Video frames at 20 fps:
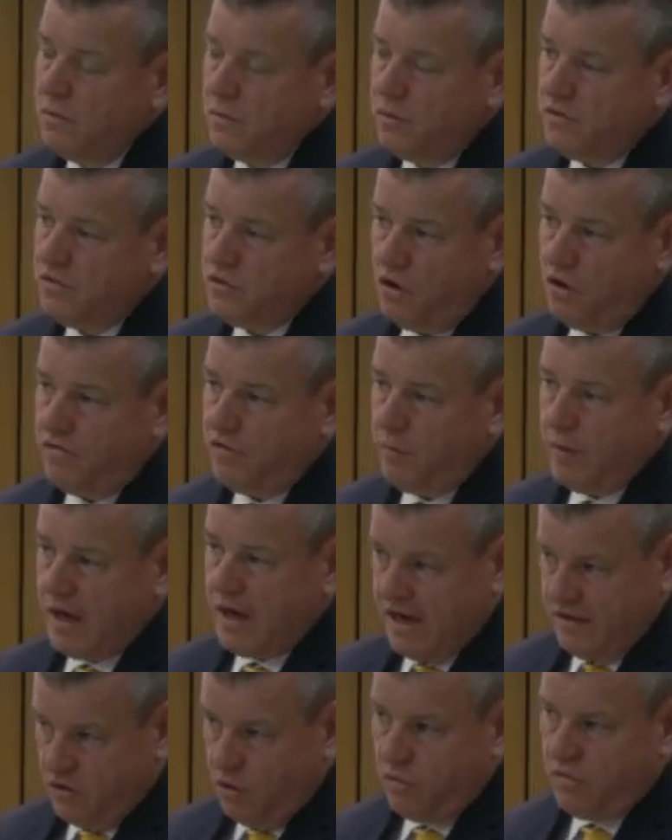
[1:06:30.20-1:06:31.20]
withdraw from it.
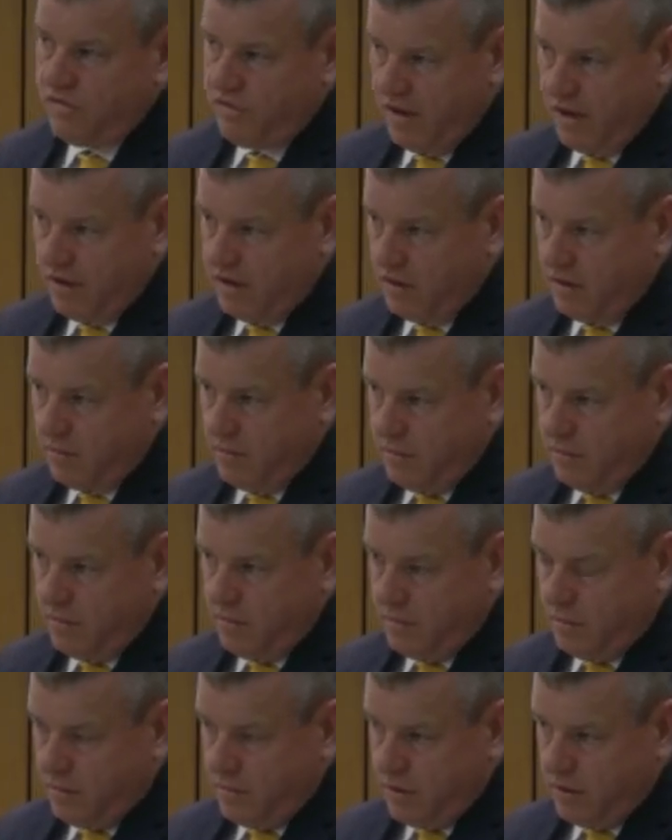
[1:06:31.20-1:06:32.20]
I don't think that,
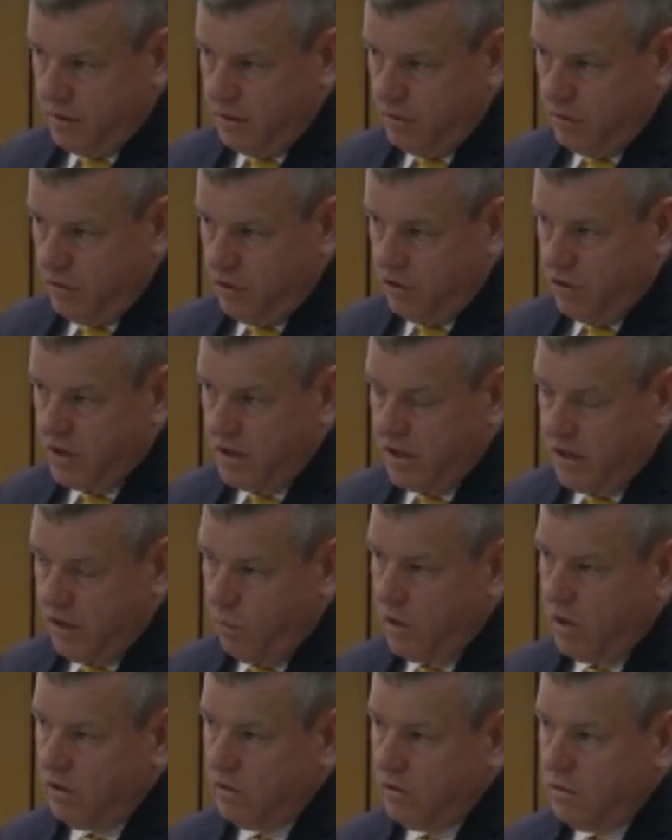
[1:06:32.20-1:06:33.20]
you know, the
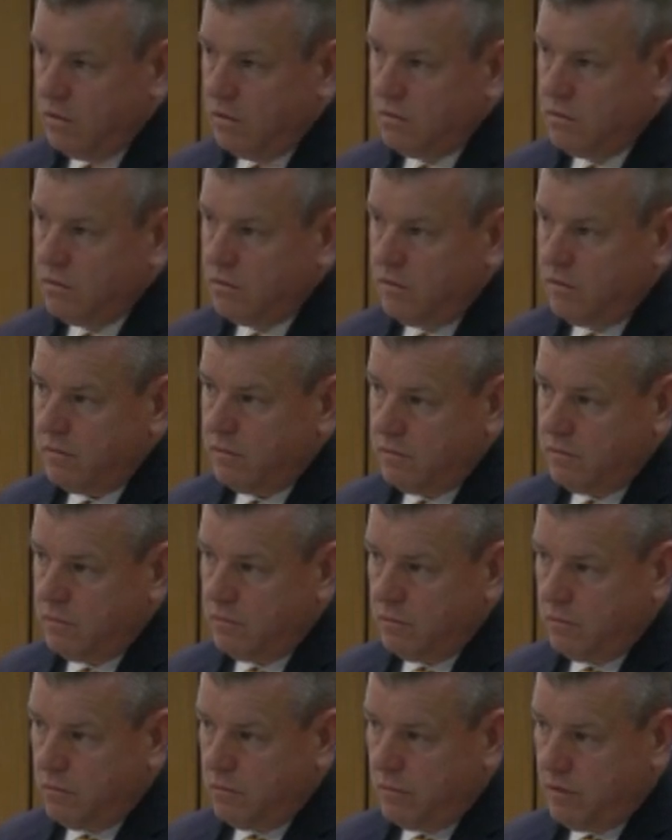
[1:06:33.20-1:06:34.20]
UK will
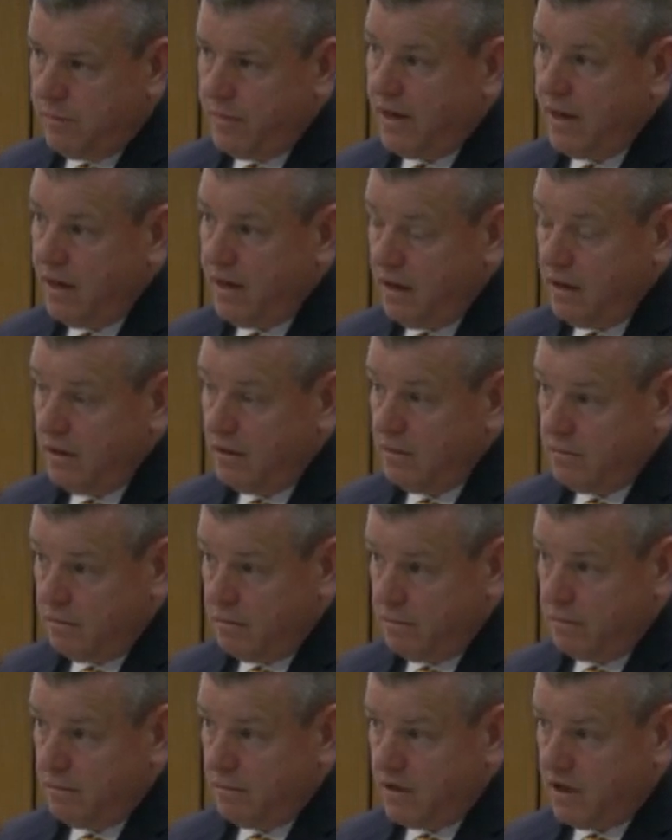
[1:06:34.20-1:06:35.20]
repeal the
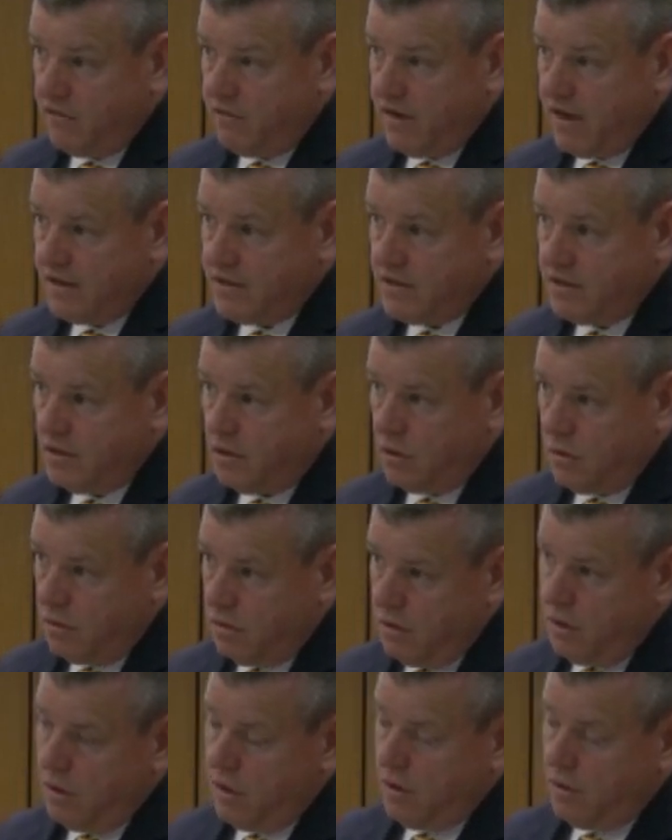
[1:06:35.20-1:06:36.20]
convention
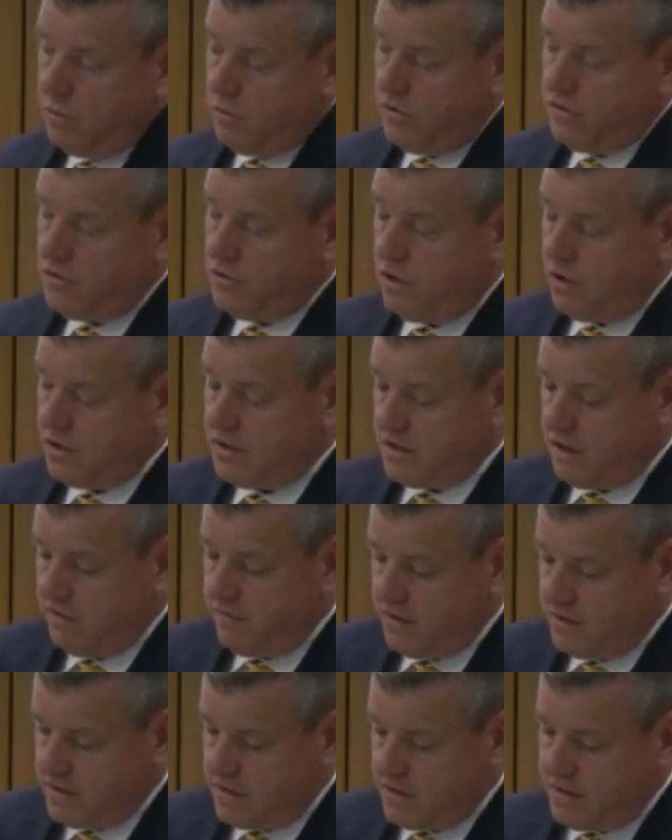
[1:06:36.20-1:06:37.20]
or withdraw
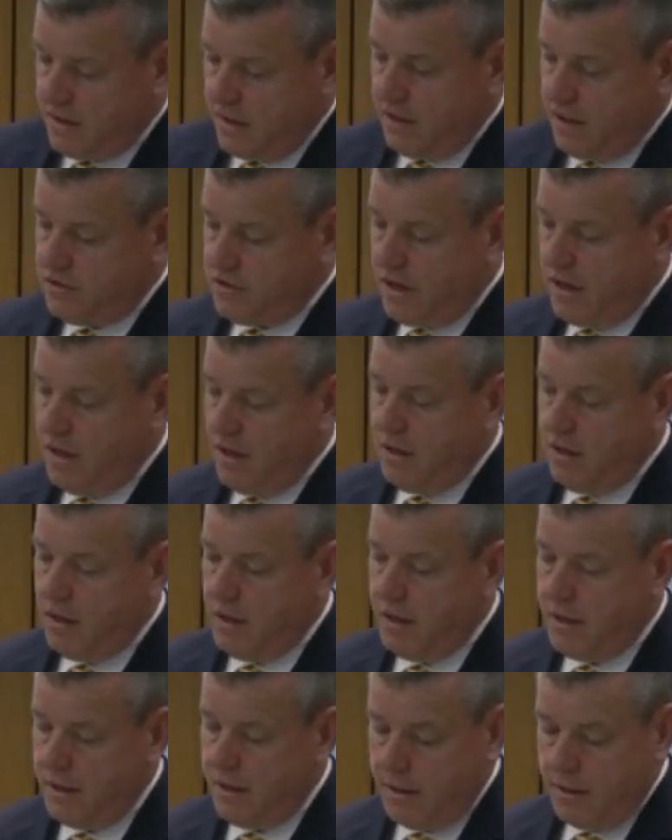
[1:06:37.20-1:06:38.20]
itself as a signatory.
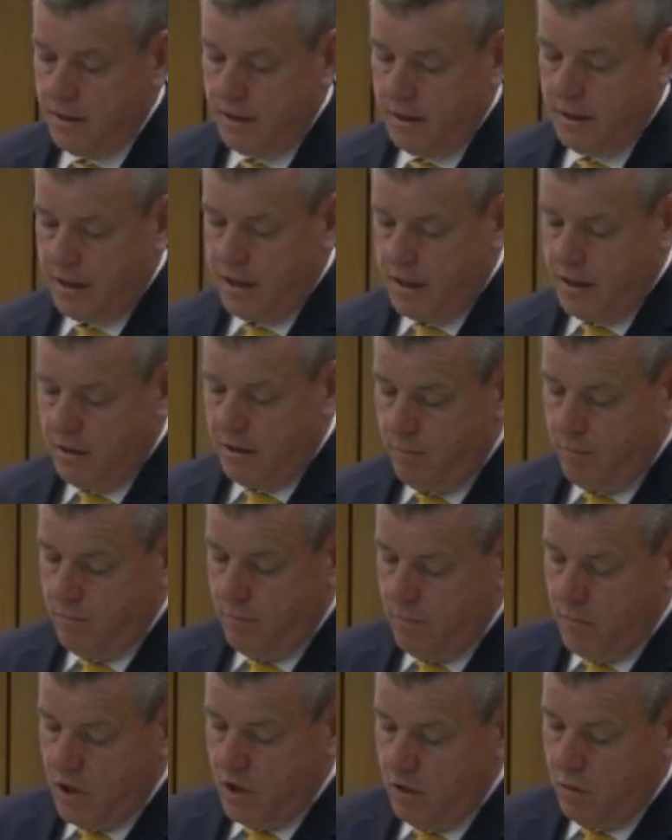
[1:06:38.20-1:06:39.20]

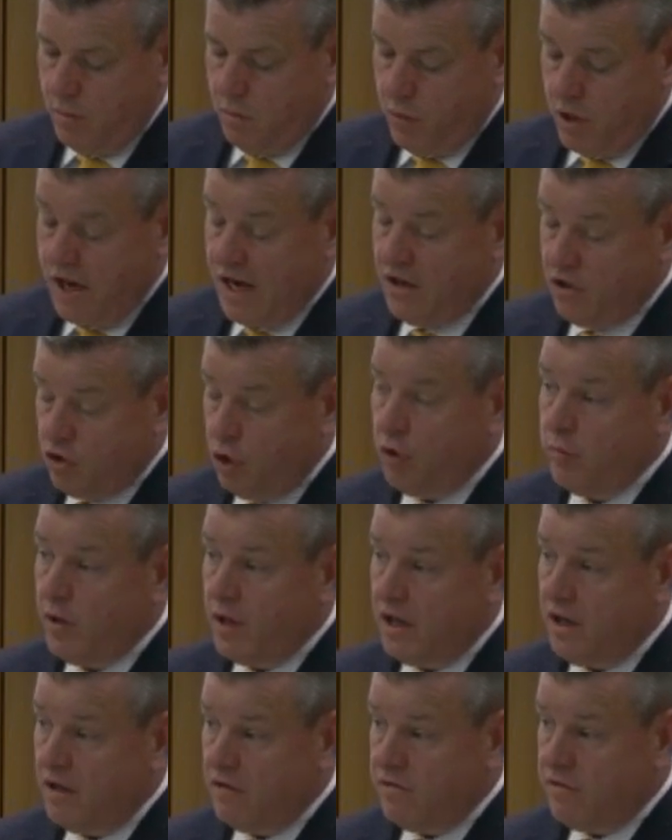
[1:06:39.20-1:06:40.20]
But I do
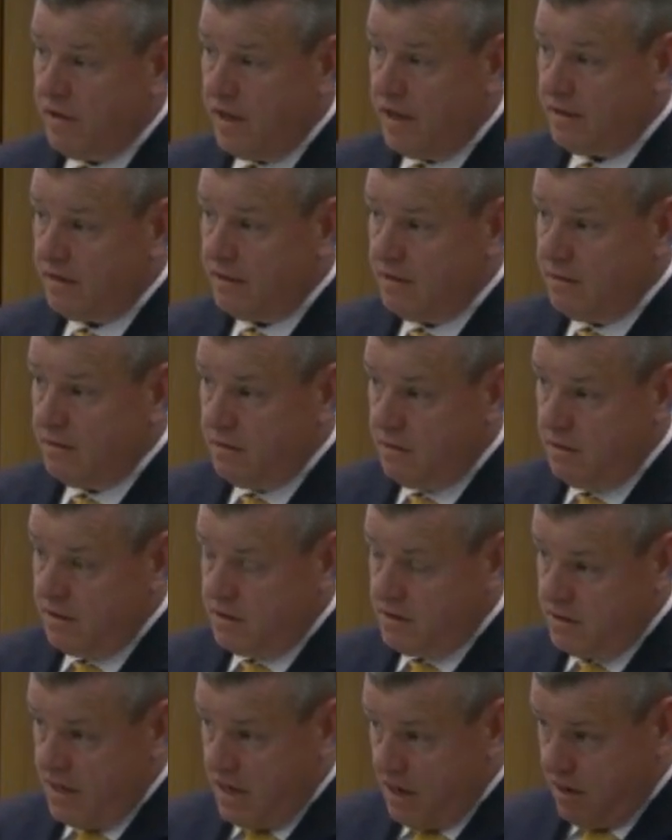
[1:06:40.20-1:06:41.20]
believe that
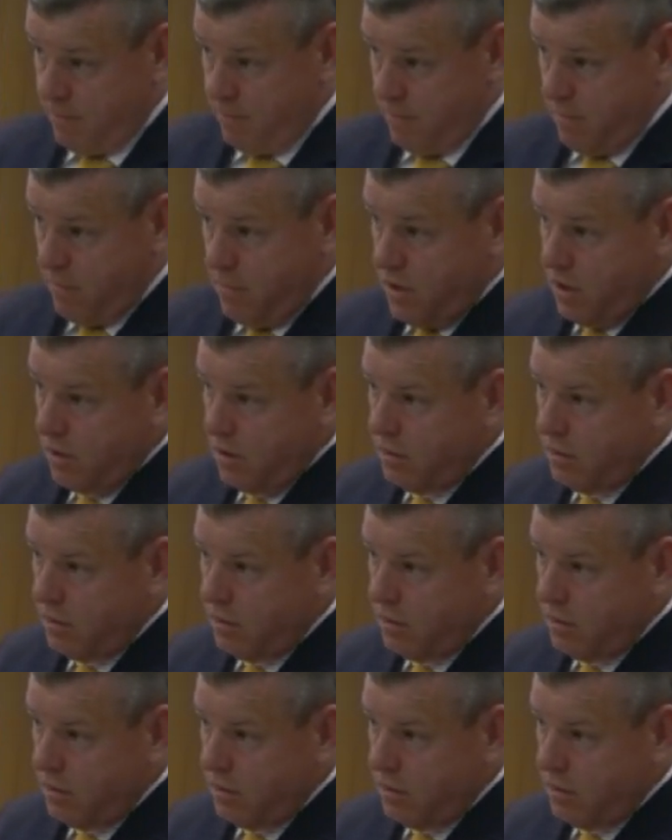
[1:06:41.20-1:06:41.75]
the same